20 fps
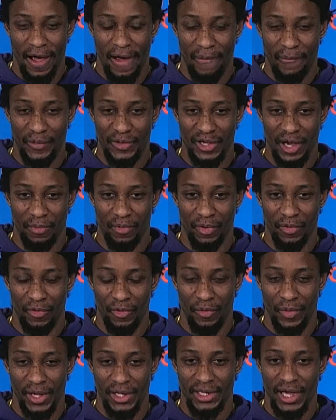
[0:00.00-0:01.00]
separate
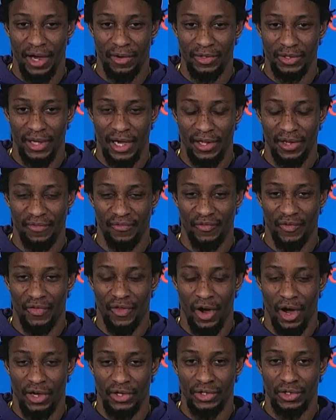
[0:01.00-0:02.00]
roommates. I lived with
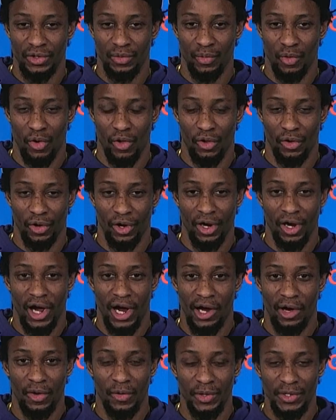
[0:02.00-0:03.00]
Oscar Moeller, and
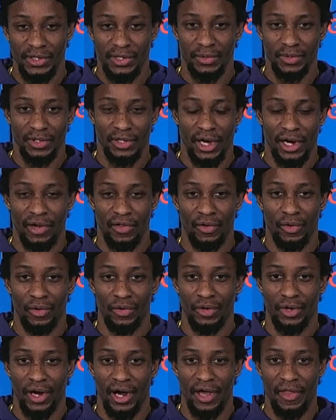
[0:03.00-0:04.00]
Kyle Quincy was kind of the
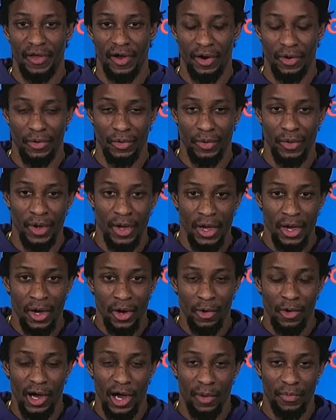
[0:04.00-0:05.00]
older guy there who
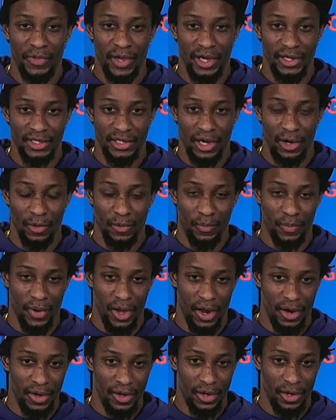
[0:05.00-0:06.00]
helped us out.
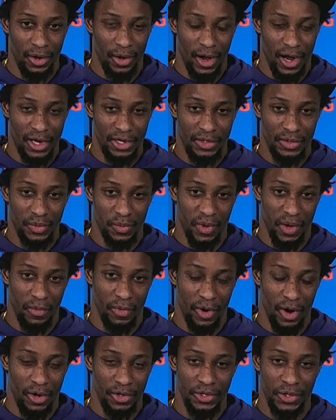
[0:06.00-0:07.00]
But, you know, I just
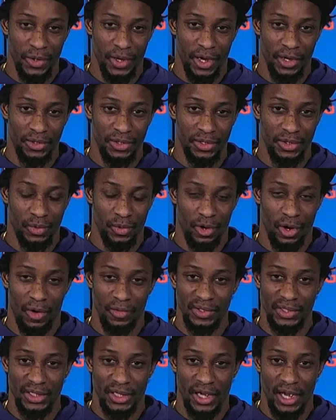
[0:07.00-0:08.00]
remember our two houses were
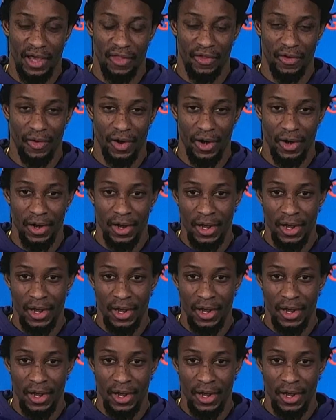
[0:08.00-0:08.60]
always together, and,